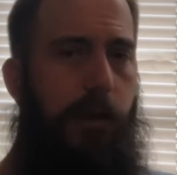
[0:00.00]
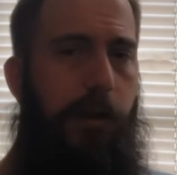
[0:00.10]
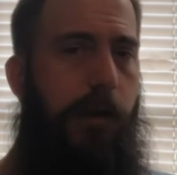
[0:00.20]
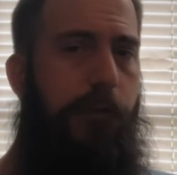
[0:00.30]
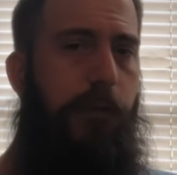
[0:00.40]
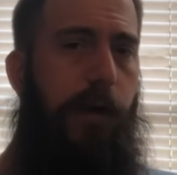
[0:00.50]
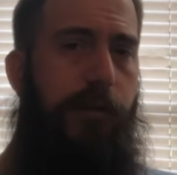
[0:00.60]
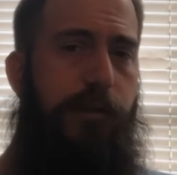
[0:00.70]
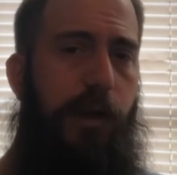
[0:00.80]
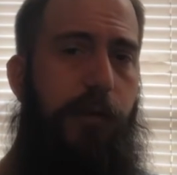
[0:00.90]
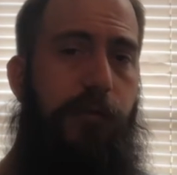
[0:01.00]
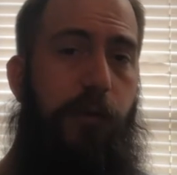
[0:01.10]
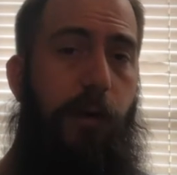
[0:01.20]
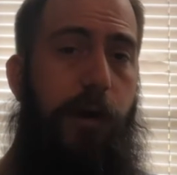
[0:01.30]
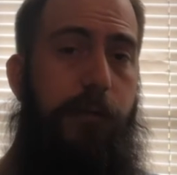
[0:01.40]
If you have a chance to
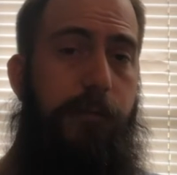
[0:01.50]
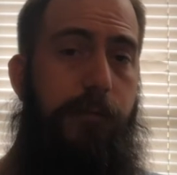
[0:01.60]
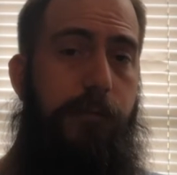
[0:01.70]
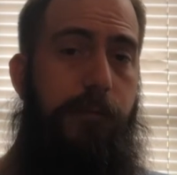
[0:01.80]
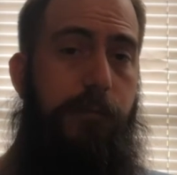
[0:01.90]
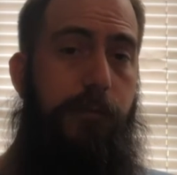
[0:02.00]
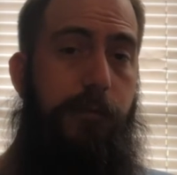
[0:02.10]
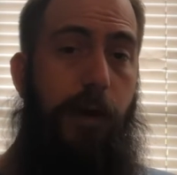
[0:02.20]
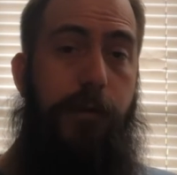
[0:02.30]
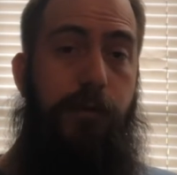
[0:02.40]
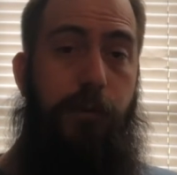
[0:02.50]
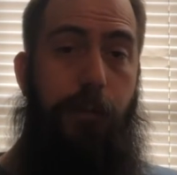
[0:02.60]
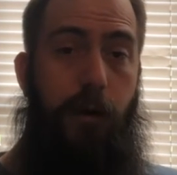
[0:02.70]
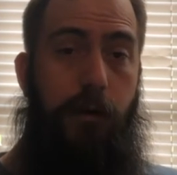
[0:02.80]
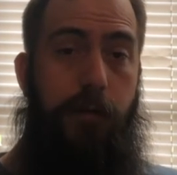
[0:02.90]
go out and find you a
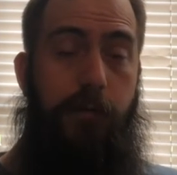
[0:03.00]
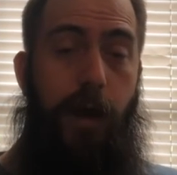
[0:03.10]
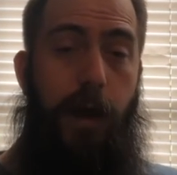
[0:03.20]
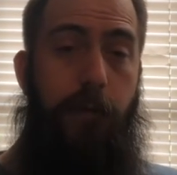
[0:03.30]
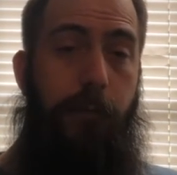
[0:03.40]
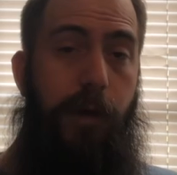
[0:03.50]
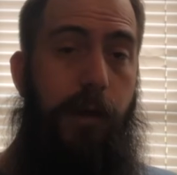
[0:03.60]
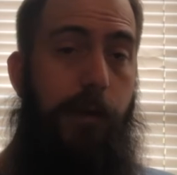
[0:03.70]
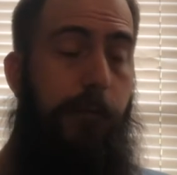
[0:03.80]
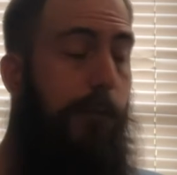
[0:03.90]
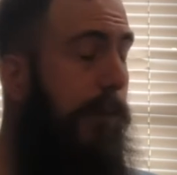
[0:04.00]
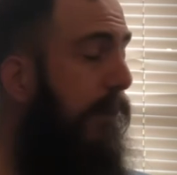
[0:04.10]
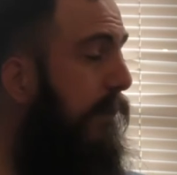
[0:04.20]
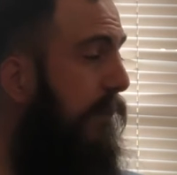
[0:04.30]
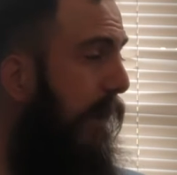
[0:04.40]
bottle of Hye Bay
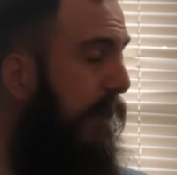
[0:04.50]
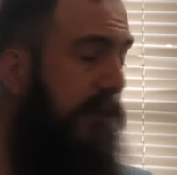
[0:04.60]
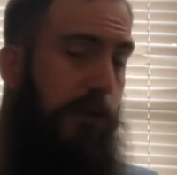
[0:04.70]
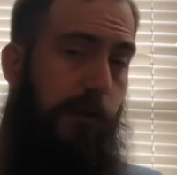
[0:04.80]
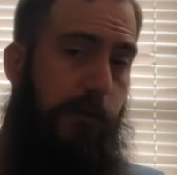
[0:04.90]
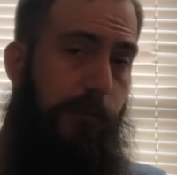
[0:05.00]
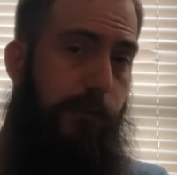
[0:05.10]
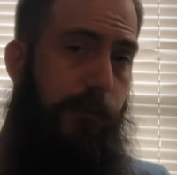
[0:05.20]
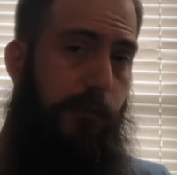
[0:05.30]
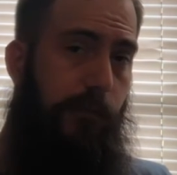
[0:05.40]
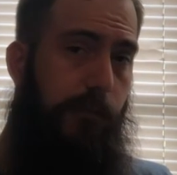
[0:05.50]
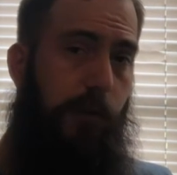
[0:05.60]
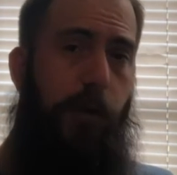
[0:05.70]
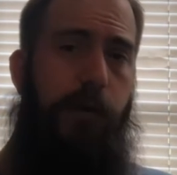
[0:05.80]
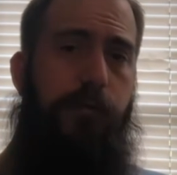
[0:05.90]
Cyser,
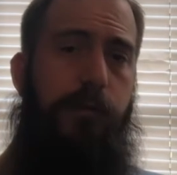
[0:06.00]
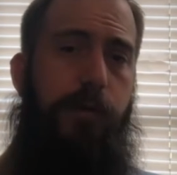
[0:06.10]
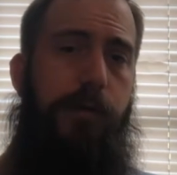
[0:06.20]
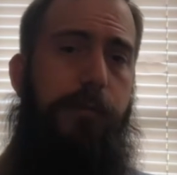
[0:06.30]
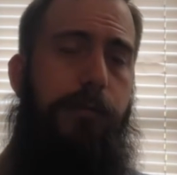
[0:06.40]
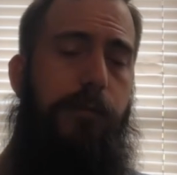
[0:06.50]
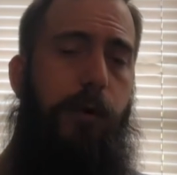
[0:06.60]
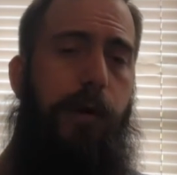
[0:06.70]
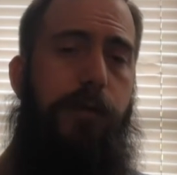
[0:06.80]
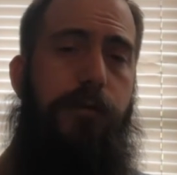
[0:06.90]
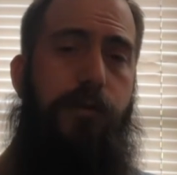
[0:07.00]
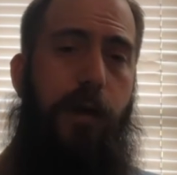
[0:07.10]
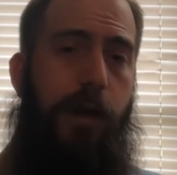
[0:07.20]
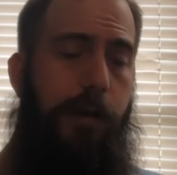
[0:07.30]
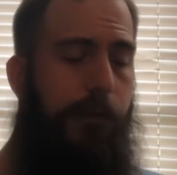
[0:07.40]
go out and do it. Go out and
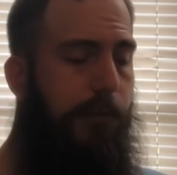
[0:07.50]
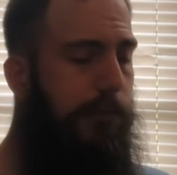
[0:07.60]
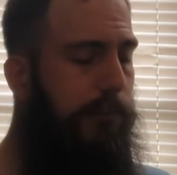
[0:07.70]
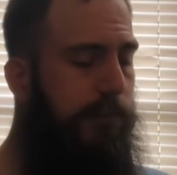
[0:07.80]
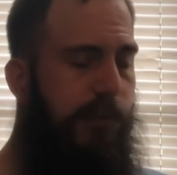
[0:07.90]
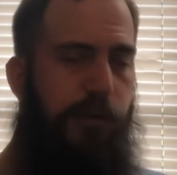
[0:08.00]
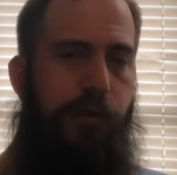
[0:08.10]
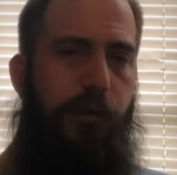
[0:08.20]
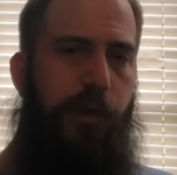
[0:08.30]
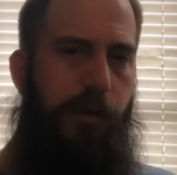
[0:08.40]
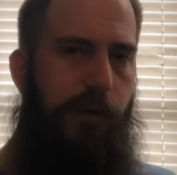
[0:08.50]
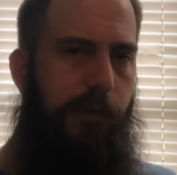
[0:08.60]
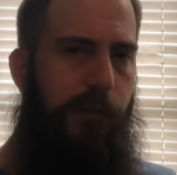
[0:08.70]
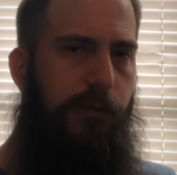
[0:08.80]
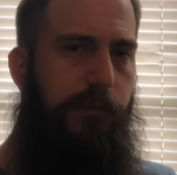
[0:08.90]
try it. See what you think of it.